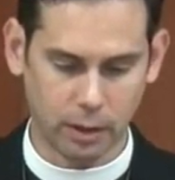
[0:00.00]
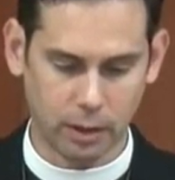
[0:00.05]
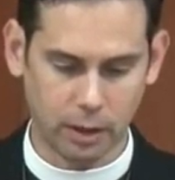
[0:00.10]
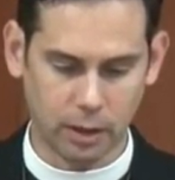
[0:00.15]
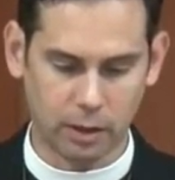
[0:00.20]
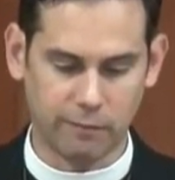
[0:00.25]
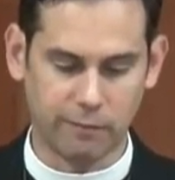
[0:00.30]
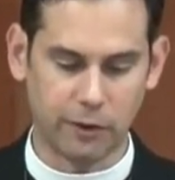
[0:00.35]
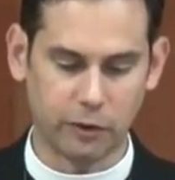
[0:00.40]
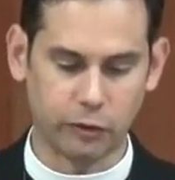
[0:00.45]

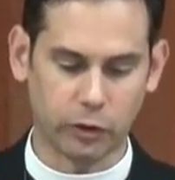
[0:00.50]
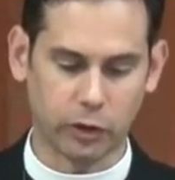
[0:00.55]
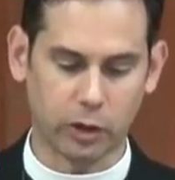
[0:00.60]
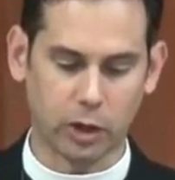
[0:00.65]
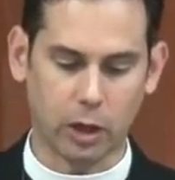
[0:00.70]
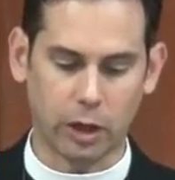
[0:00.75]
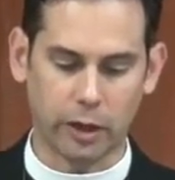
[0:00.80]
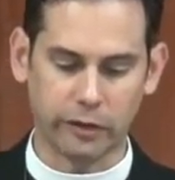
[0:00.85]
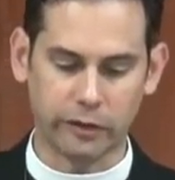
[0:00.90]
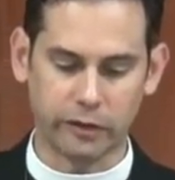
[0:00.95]
An efficient
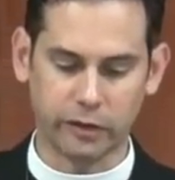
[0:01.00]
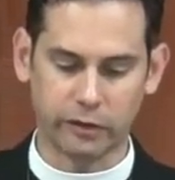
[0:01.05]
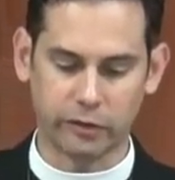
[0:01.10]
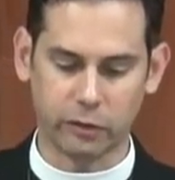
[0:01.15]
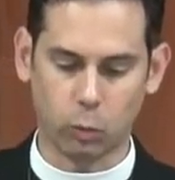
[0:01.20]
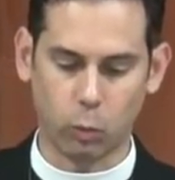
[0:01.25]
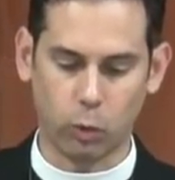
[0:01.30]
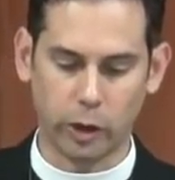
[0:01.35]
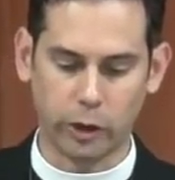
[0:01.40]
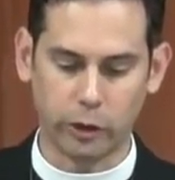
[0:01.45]
cause is
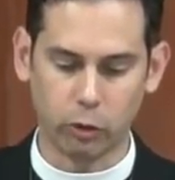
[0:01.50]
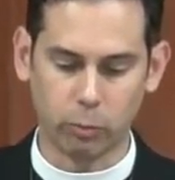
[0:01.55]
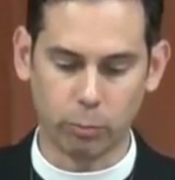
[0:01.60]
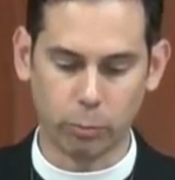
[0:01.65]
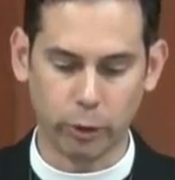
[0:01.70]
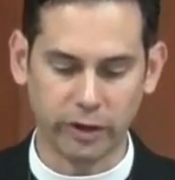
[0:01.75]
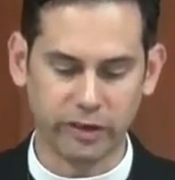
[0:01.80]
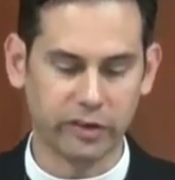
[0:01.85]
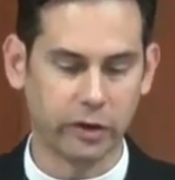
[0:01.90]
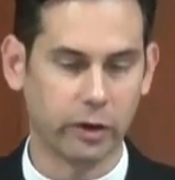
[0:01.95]
the one who
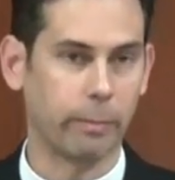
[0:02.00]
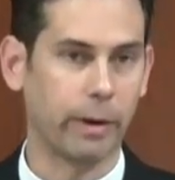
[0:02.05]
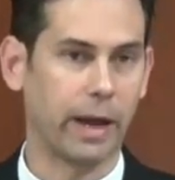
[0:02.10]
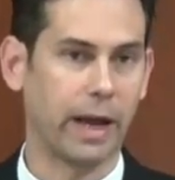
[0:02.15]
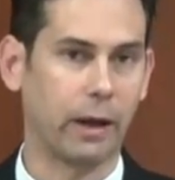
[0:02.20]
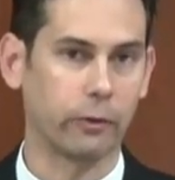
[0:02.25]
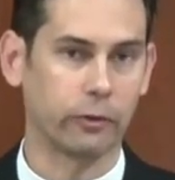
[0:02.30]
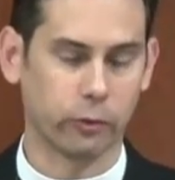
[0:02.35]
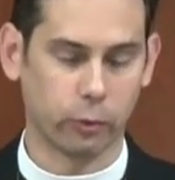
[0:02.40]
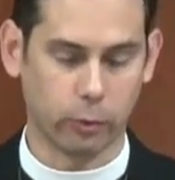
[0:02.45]
brings it
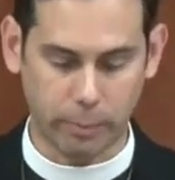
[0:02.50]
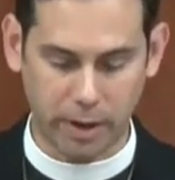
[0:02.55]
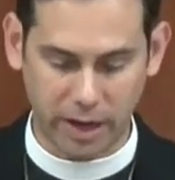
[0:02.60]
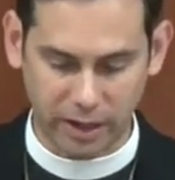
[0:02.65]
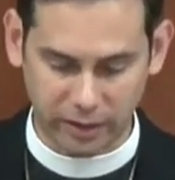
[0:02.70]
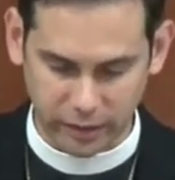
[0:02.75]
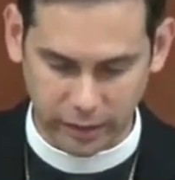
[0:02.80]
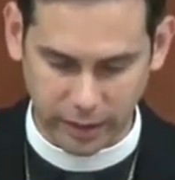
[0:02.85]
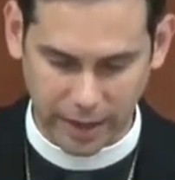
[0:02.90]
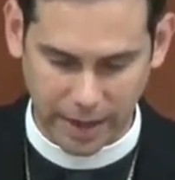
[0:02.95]
about or
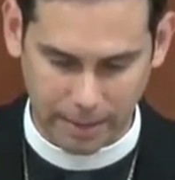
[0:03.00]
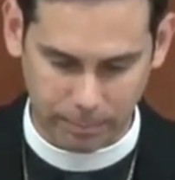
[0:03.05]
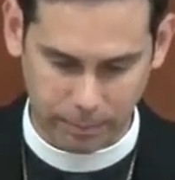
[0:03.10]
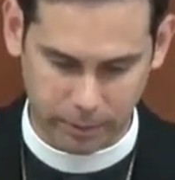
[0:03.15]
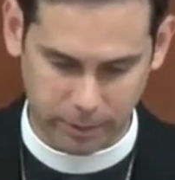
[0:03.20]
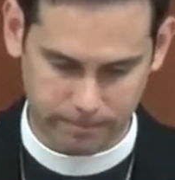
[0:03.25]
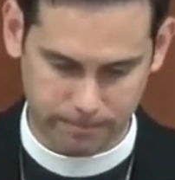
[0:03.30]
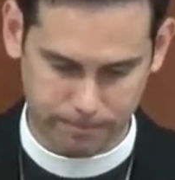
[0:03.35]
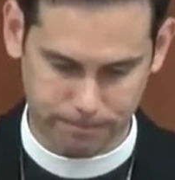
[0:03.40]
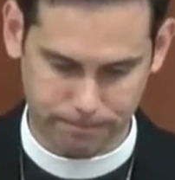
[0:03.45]
makes it
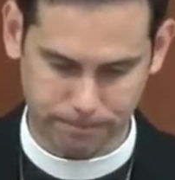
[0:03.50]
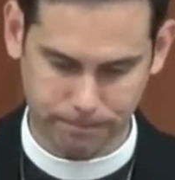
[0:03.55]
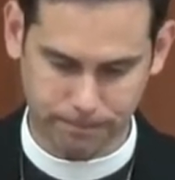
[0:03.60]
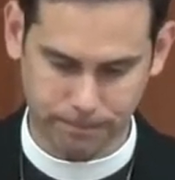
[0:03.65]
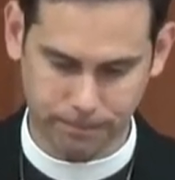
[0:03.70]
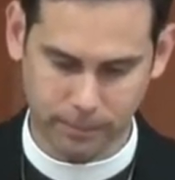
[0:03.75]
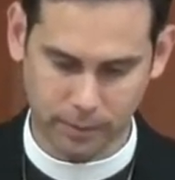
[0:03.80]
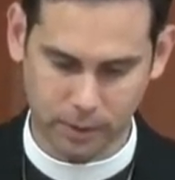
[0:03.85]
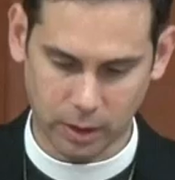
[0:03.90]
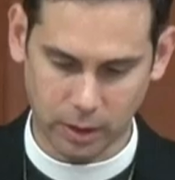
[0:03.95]
happen.
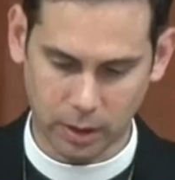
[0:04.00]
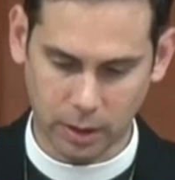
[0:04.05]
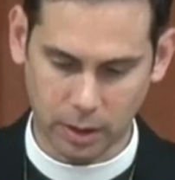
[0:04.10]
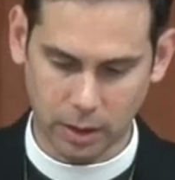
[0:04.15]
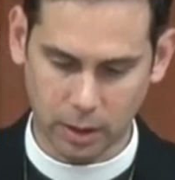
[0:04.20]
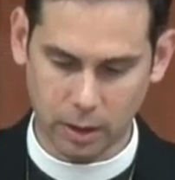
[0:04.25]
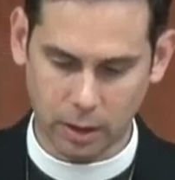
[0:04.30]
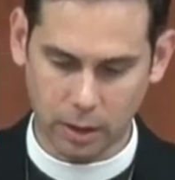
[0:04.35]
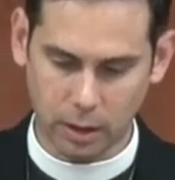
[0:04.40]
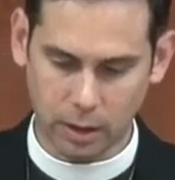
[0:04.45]

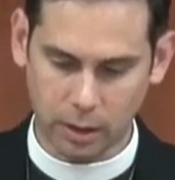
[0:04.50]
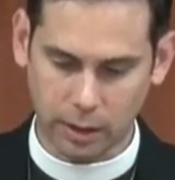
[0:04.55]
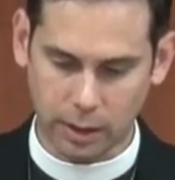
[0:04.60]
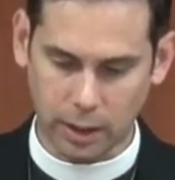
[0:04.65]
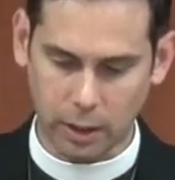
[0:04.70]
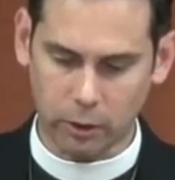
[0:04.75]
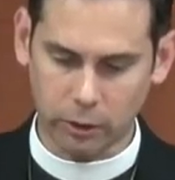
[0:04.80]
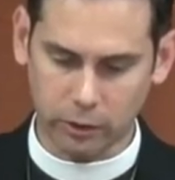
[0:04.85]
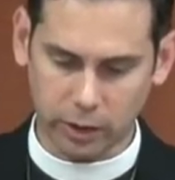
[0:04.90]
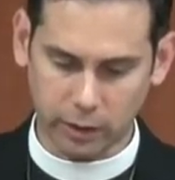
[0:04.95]

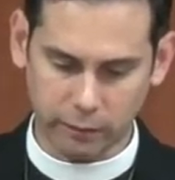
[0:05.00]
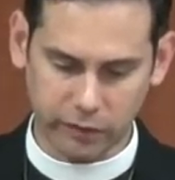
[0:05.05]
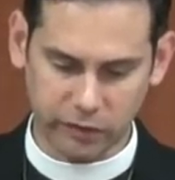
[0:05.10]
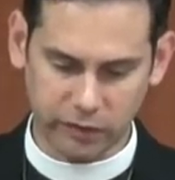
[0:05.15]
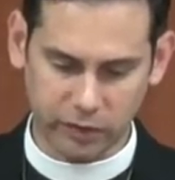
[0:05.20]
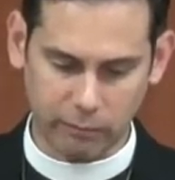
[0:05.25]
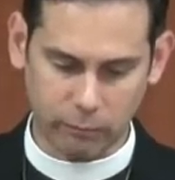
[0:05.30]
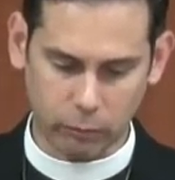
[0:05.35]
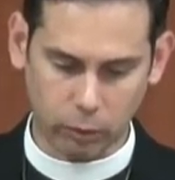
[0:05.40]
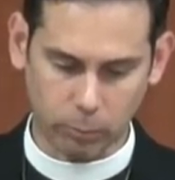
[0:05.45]
Gerhard gives
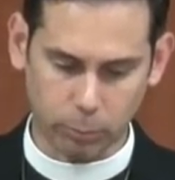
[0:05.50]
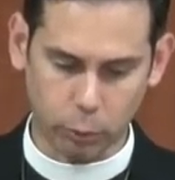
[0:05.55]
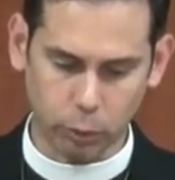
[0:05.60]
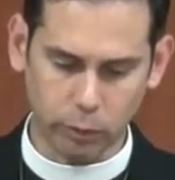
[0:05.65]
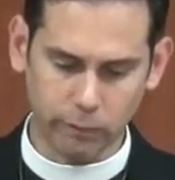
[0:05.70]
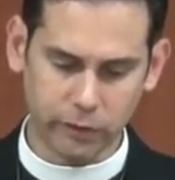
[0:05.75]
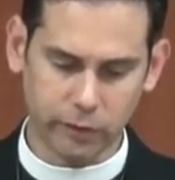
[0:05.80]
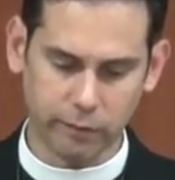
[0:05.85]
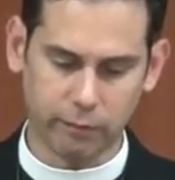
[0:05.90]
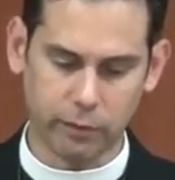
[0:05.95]
several
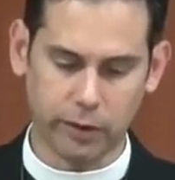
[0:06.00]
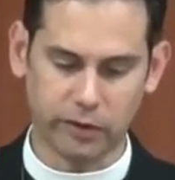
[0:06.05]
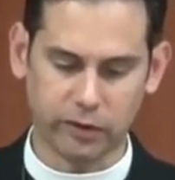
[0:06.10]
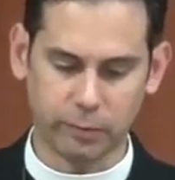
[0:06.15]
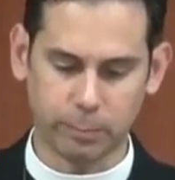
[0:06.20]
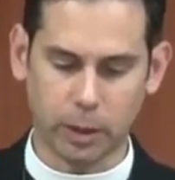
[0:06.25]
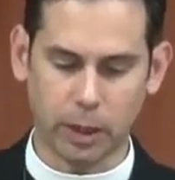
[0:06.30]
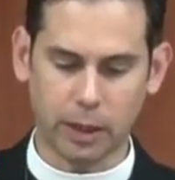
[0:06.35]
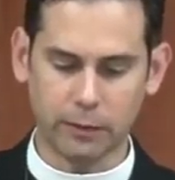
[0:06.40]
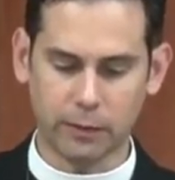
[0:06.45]
proofs of this,
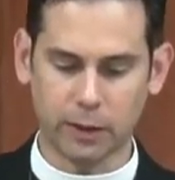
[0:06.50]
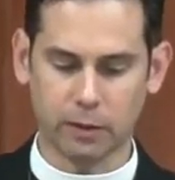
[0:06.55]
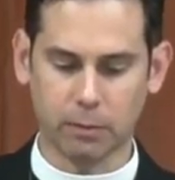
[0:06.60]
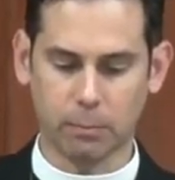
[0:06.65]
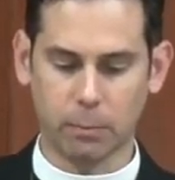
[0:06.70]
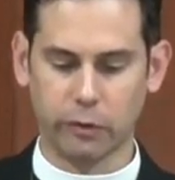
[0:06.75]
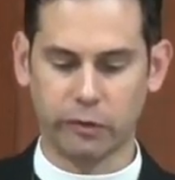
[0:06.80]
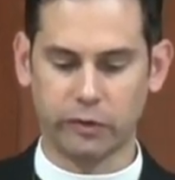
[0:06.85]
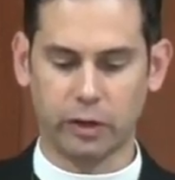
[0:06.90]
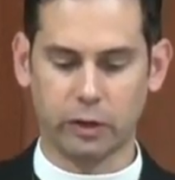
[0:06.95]
but I think the
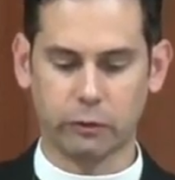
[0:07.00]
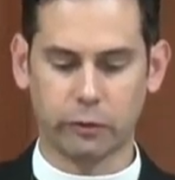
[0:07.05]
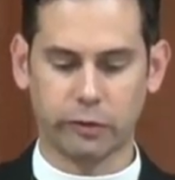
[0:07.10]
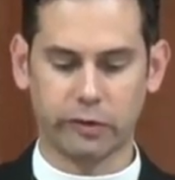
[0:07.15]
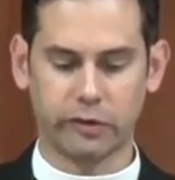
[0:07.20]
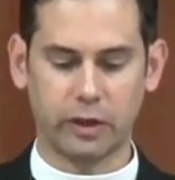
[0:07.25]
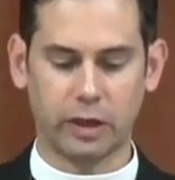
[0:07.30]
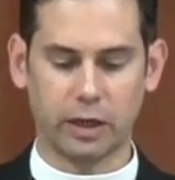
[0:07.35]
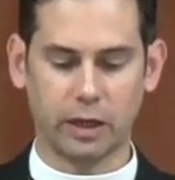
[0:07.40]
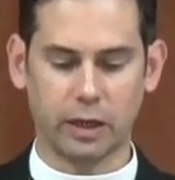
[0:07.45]
most
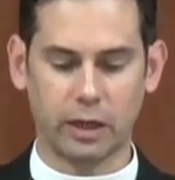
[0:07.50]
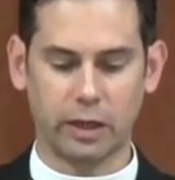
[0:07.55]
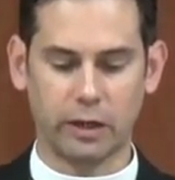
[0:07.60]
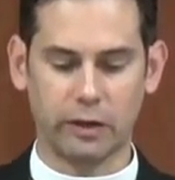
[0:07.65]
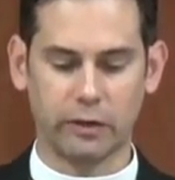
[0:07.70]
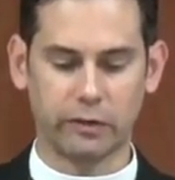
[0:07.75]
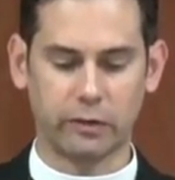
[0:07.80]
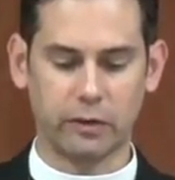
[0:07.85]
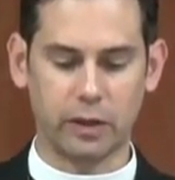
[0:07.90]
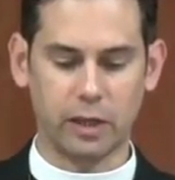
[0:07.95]
interesting
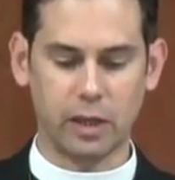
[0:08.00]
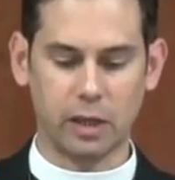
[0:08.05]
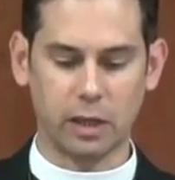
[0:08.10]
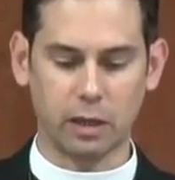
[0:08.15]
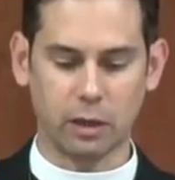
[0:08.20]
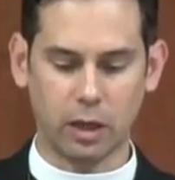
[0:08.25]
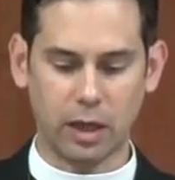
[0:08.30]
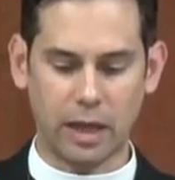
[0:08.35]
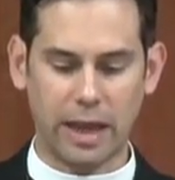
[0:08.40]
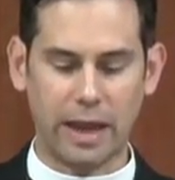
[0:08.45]
is the
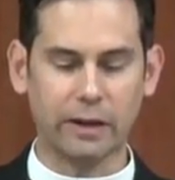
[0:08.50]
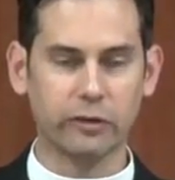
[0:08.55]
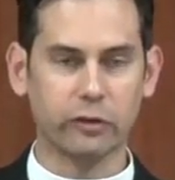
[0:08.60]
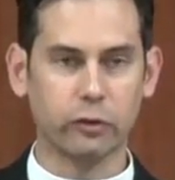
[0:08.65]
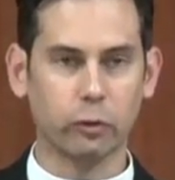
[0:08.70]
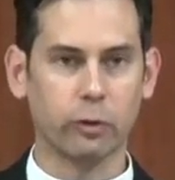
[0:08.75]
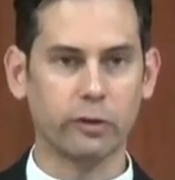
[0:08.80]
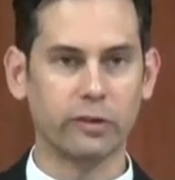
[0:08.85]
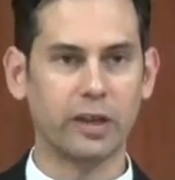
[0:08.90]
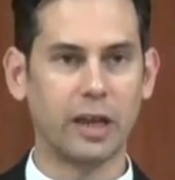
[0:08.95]

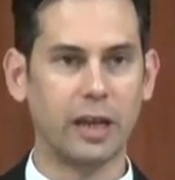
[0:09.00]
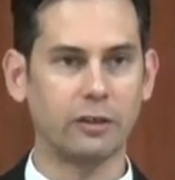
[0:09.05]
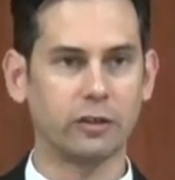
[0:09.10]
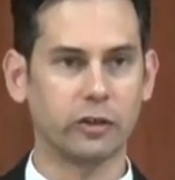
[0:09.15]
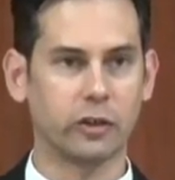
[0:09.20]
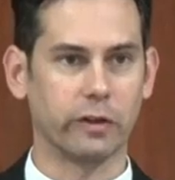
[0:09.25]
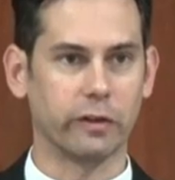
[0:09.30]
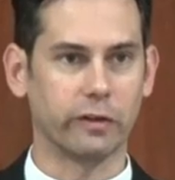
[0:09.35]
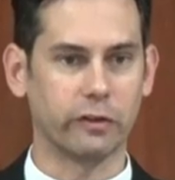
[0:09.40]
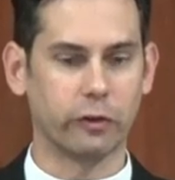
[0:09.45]

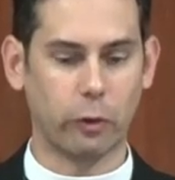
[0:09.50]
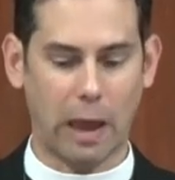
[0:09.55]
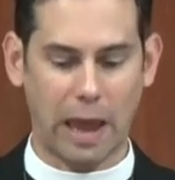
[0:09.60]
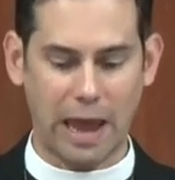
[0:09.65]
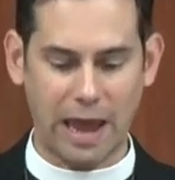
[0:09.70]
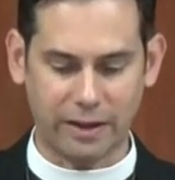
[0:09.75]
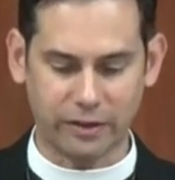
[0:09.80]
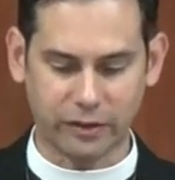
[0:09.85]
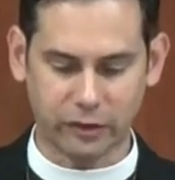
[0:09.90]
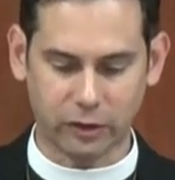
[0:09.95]
exhortations to
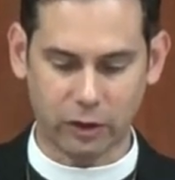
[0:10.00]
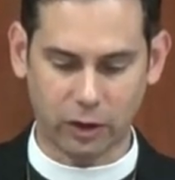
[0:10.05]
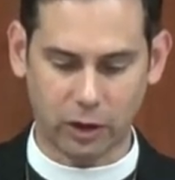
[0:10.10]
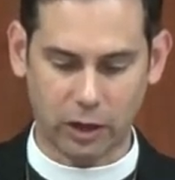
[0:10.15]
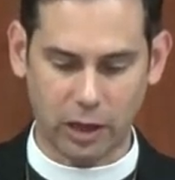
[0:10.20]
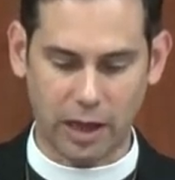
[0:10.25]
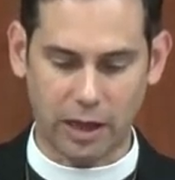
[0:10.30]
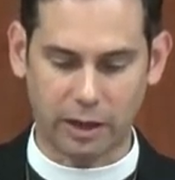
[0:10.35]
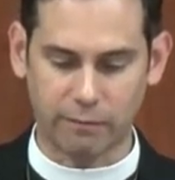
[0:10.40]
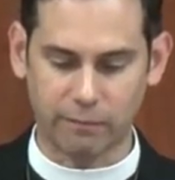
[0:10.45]
ask
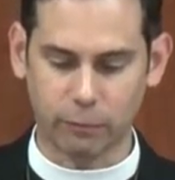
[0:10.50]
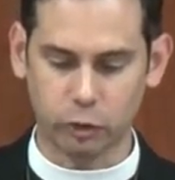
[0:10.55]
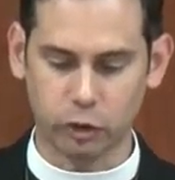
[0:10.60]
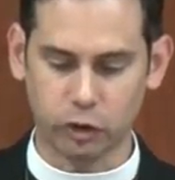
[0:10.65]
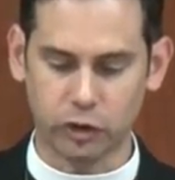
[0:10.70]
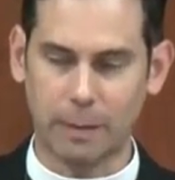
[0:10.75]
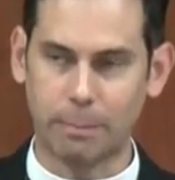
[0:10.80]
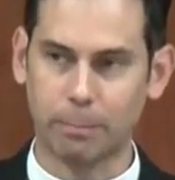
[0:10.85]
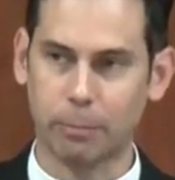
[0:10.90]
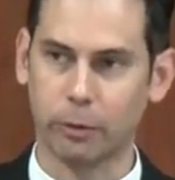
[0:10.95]
God for
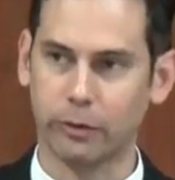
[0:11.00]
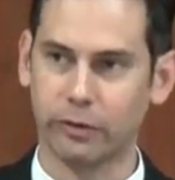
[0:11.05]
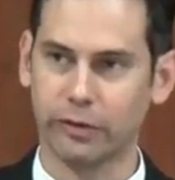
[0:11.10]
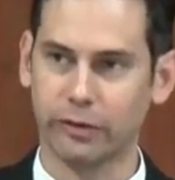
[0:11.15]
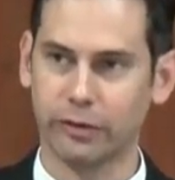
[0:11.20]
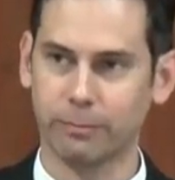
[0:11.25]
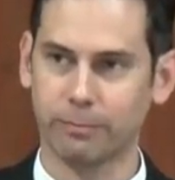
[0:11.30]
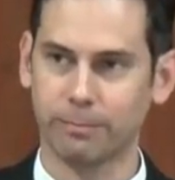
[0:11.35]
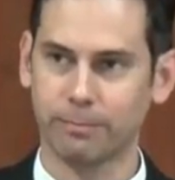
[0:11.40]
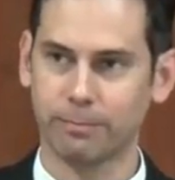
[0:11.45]
shepherds.